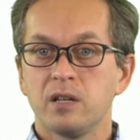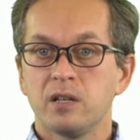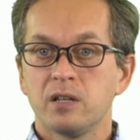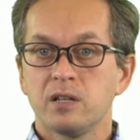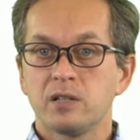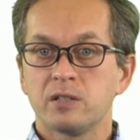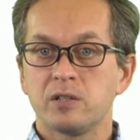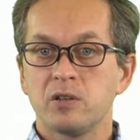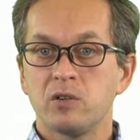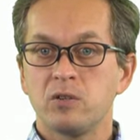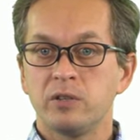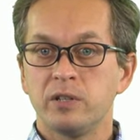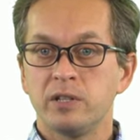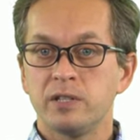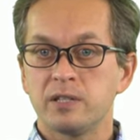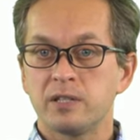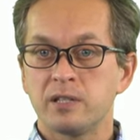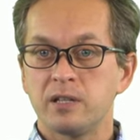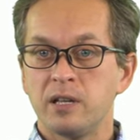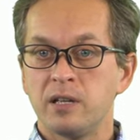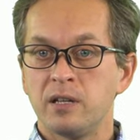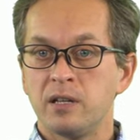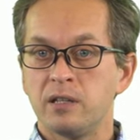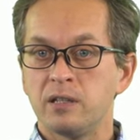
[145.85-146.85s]
So this
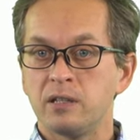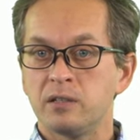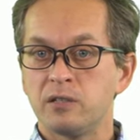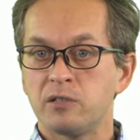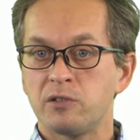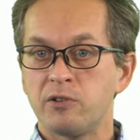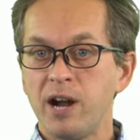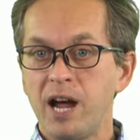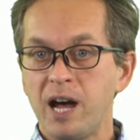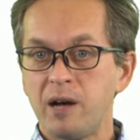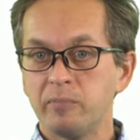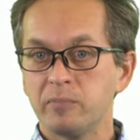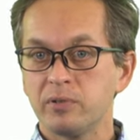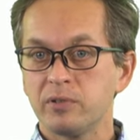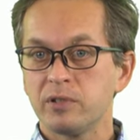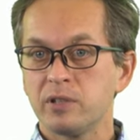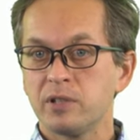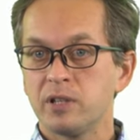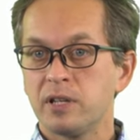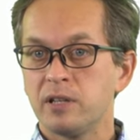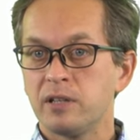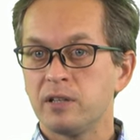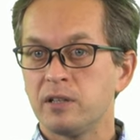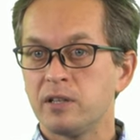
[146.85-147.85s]
uh, trap
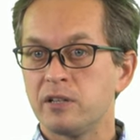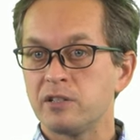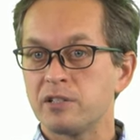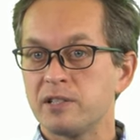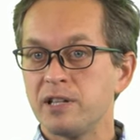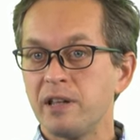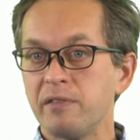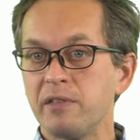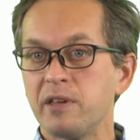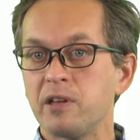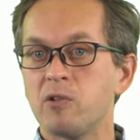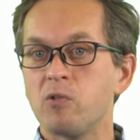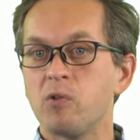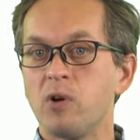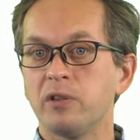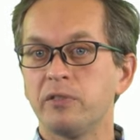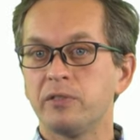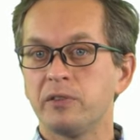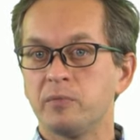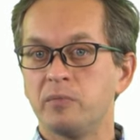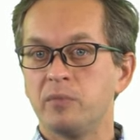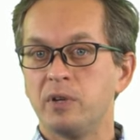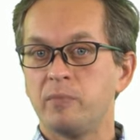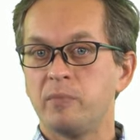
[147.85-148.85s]
there's nothing
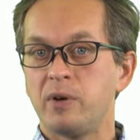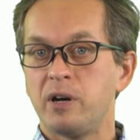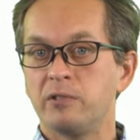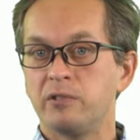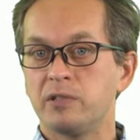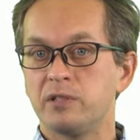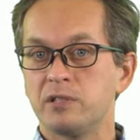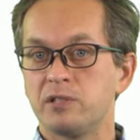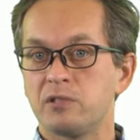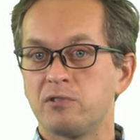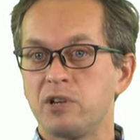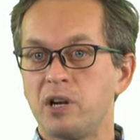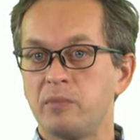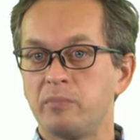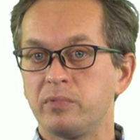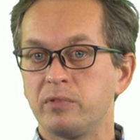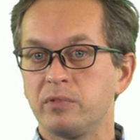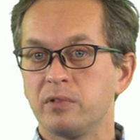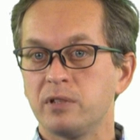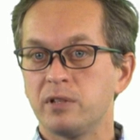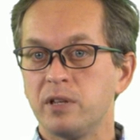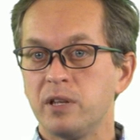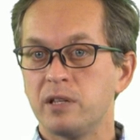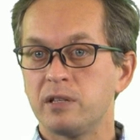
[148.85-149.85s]
quantum about this trap.
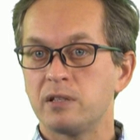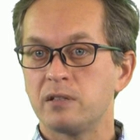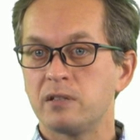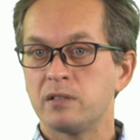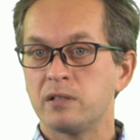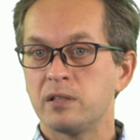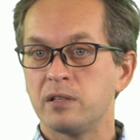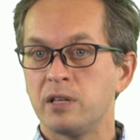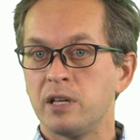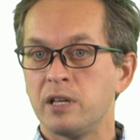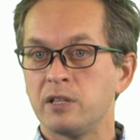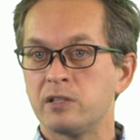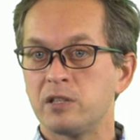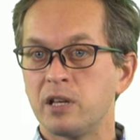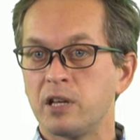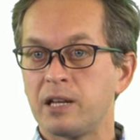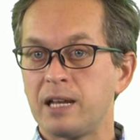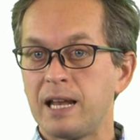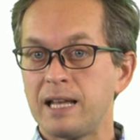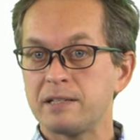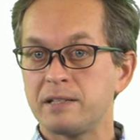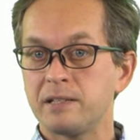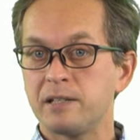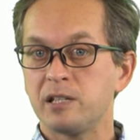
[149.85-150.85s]
It's a, it's a
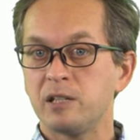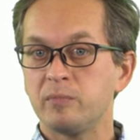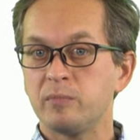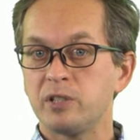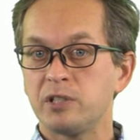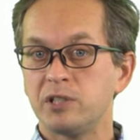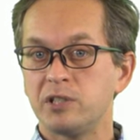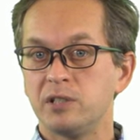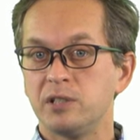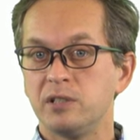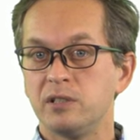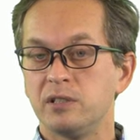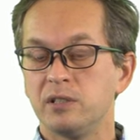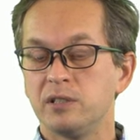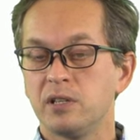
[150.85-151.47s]
classical machine,